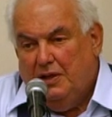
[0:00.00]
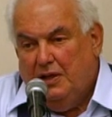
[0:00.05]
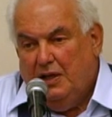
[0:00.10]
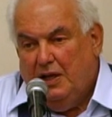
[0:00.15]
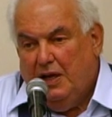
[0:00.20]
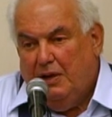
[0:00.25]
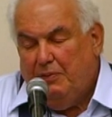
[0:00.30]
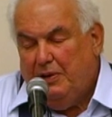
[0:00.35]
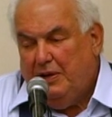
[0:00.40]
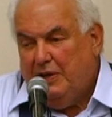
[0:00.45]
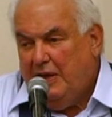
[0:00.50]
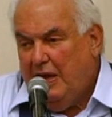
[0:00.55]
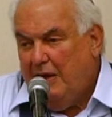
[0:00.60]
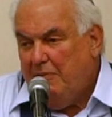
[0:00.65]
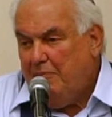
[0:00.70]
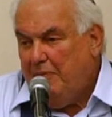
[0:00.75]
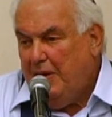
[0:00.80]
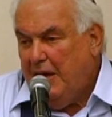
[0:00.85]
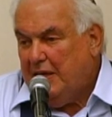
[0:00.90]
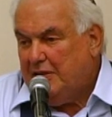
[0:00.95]
And we
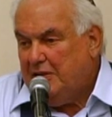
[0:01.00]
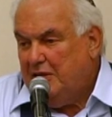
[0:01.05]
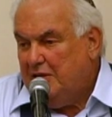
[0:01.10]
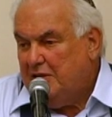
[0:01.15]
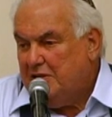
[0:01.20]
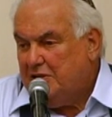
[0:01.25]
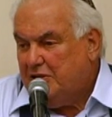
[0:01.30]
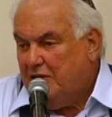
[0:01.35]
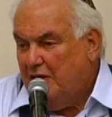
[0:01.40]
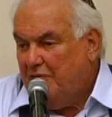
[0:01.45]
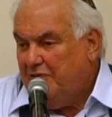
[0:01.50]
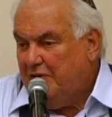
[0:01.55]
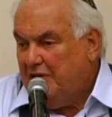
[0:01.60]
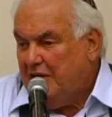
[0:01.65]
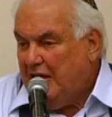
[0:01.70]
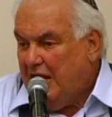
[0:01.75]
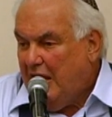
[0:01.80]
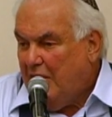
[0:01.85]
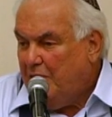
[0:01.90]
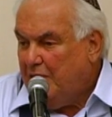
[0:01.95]
came back to discover
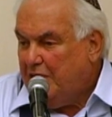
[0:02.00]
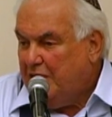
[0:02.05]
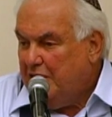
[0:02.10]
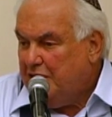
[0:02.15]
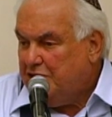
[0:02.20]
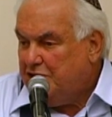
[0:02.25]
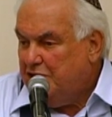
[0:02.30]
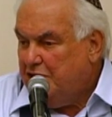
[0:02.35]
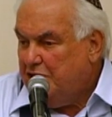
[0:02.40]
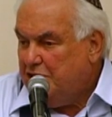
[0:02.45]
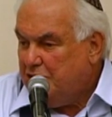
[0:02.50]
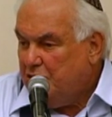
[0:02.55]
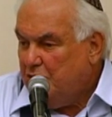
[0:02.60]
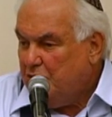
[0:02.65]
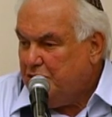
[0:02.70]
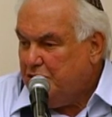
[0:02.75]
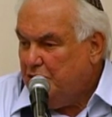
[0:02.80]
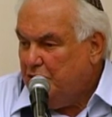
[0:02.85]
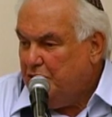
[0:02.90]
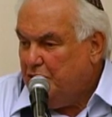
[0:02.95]
that our kitchen is
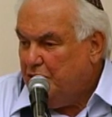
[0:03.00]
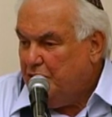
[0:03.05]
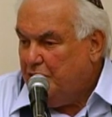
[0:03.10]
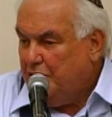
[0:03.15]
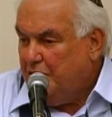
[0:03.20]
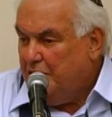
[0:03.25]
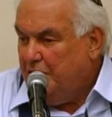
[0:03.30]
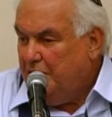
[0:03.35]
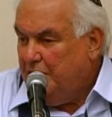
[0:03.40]
also dirty.